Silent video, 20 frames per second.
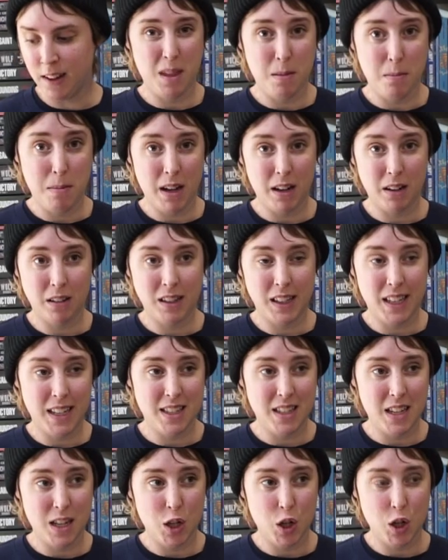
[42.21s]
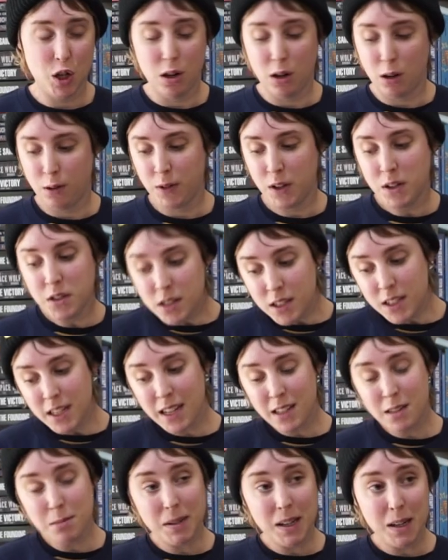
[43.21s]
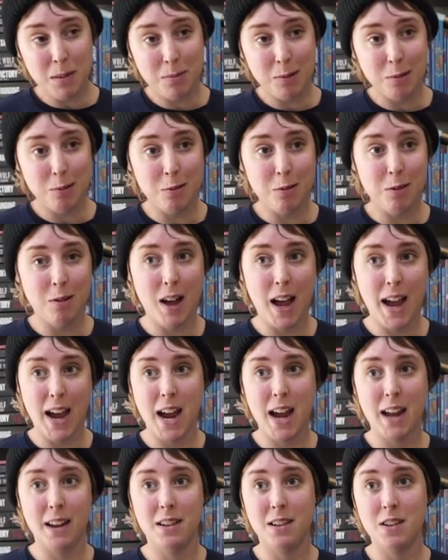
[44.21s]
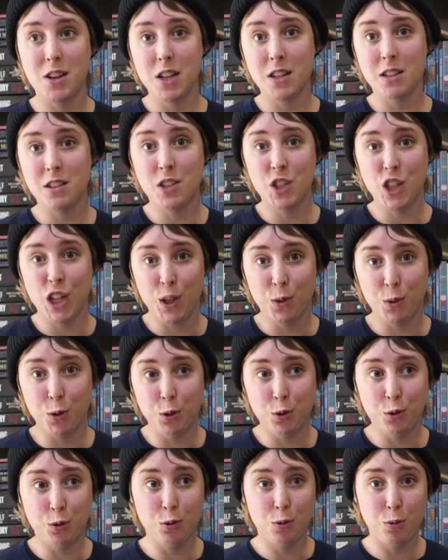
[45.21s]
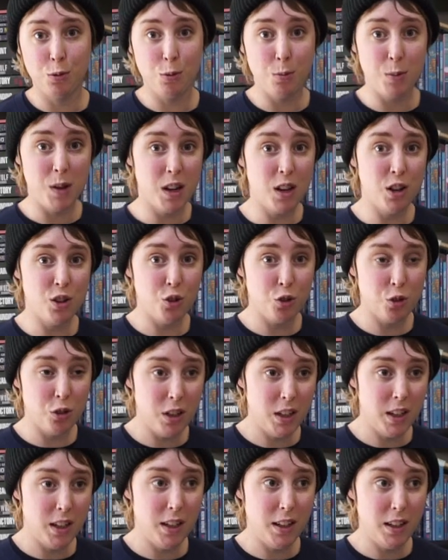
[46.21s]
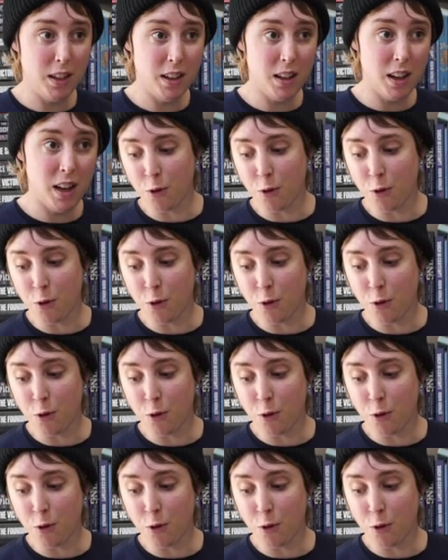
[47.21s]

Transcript: the medicalization of intersex people, and just general bigotry.